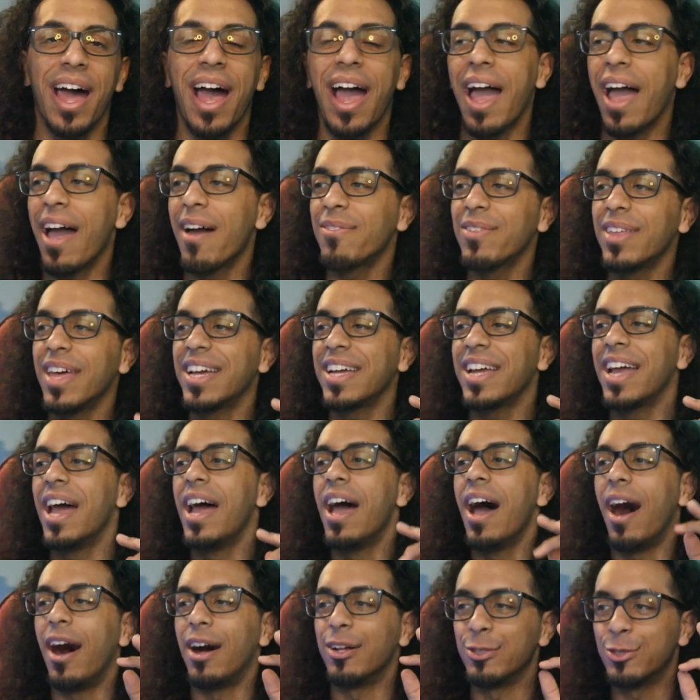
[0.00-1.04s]
I have that
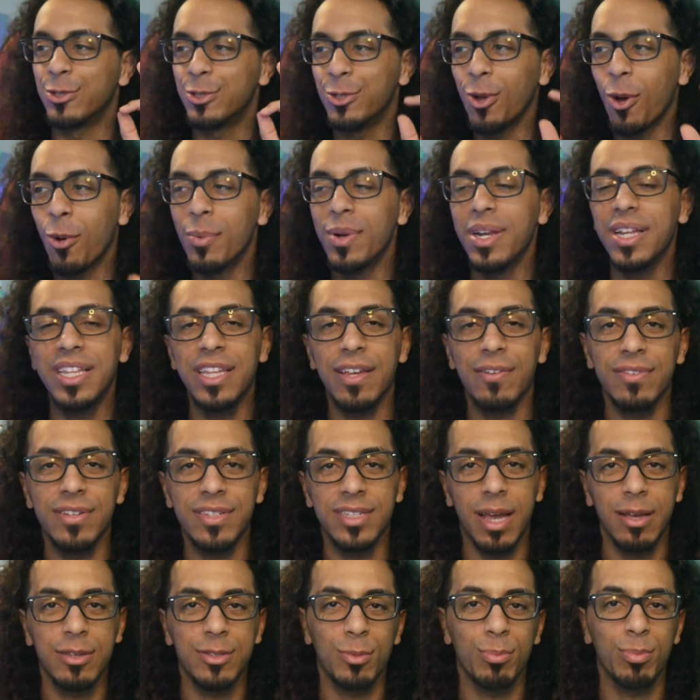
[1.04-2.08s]
on so many different
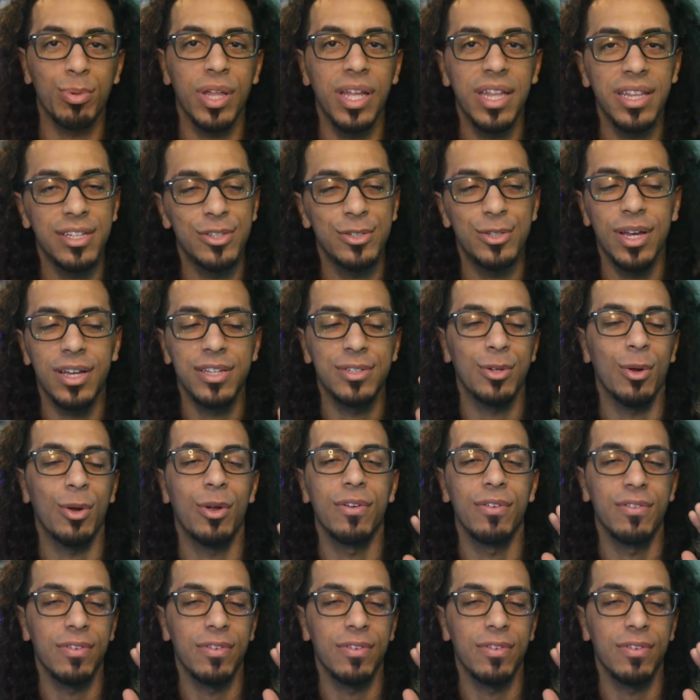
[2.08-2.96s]
types of playlists, you guys don't even